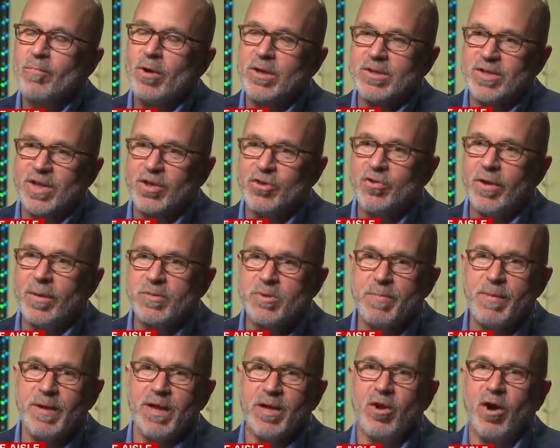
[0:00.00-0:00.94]
President
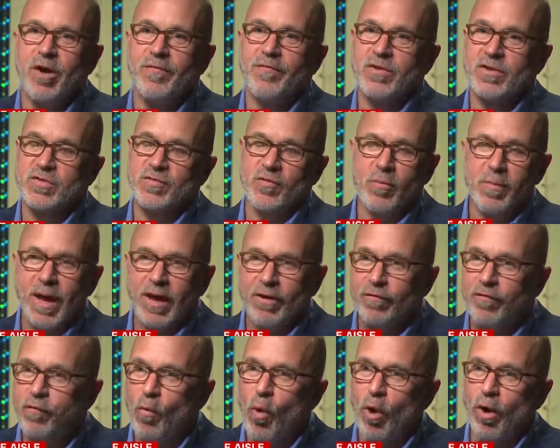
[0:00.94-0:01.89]
Trump's been in office for
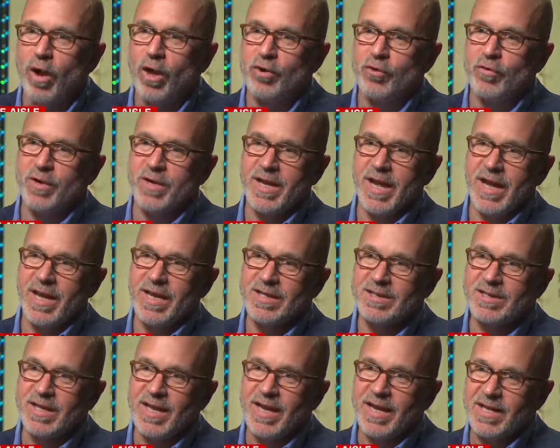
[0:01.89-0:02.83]
about 400
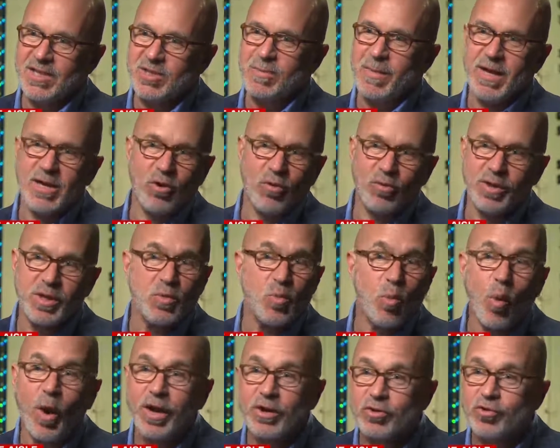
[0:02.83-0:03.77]
days and has made only
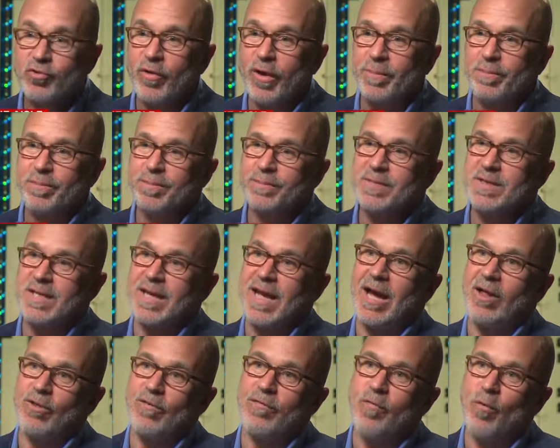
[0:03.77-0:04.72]
one trip to
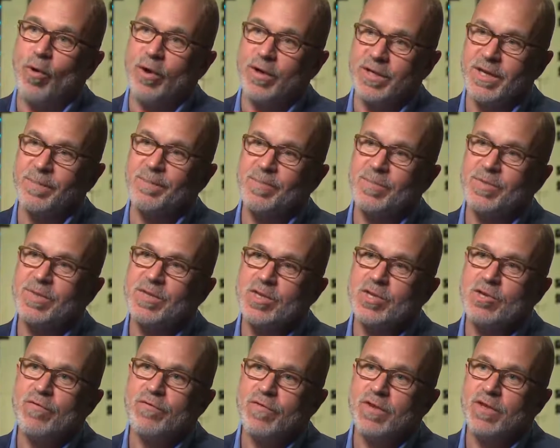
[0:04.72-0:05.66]
California.
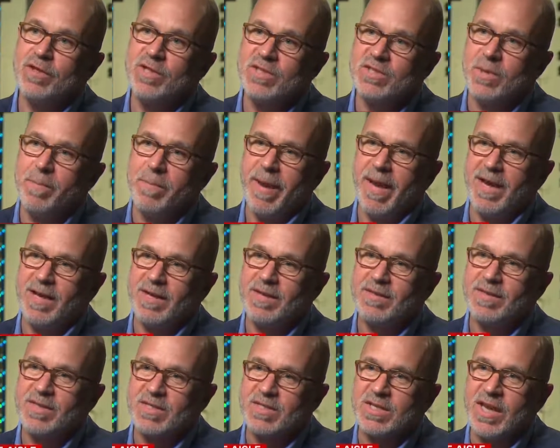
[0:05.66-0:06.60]
Do you feel he's
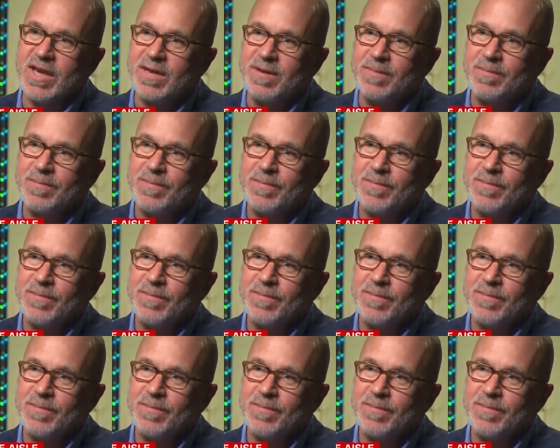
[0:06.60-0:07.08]
abandoned the state?